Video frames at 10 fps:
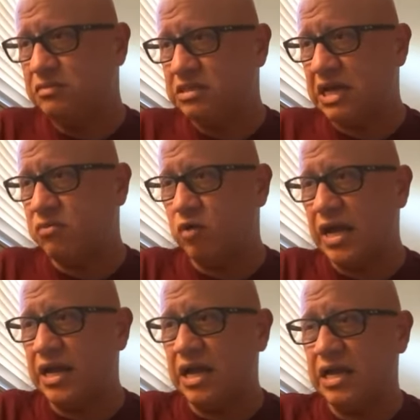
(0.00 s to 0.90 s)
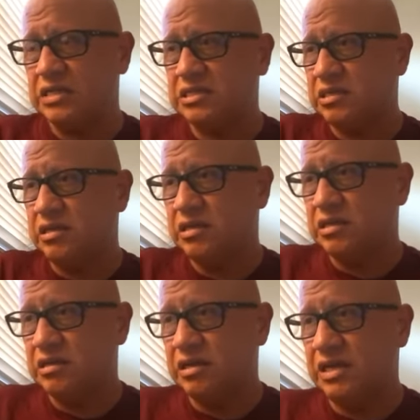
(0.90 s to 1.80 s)
dead white guys
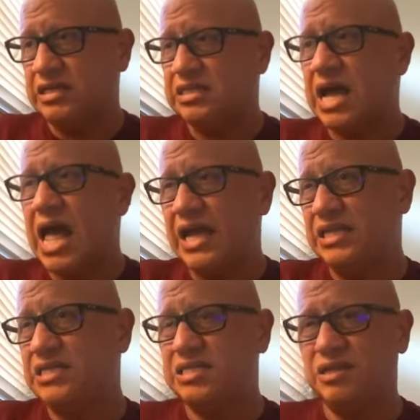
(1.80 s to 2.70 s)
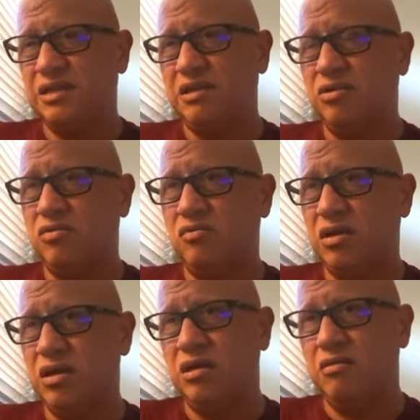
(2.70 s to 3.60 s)
in tights, you know,
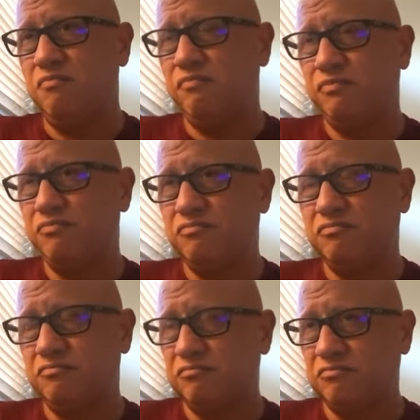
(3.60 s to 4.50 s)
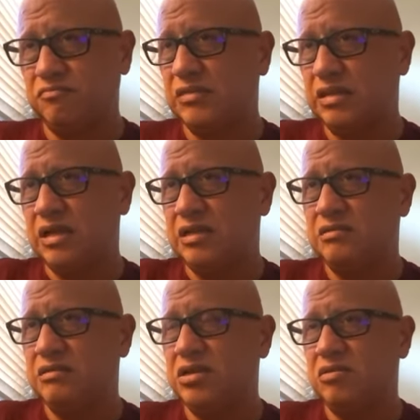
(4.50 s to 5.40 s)
um, and
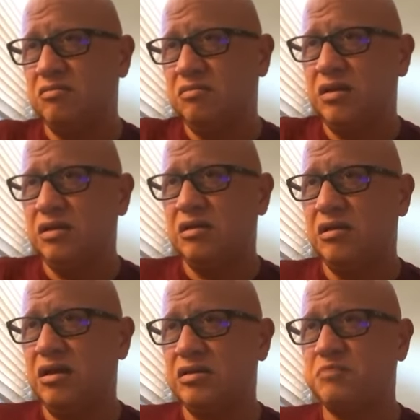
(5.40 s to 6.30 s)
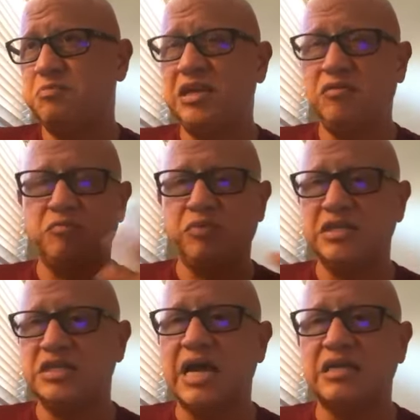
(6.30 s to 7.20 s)
you know uh, speaking with
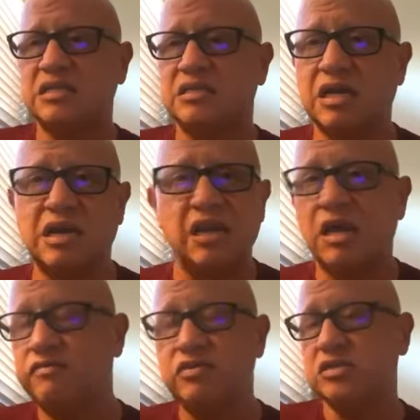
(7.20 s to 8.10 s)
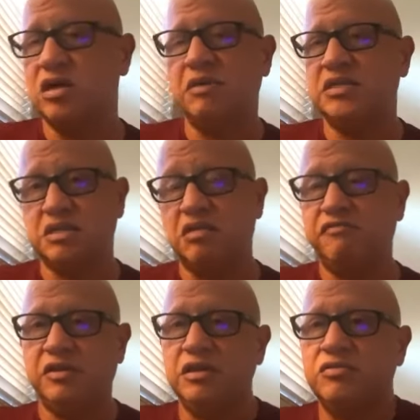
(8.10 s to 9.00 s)
British accents. Like I never saw myself
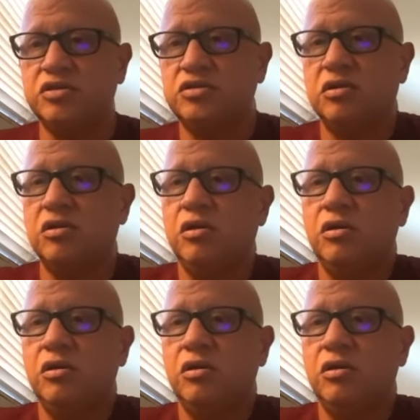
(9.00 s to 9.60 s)
in literature,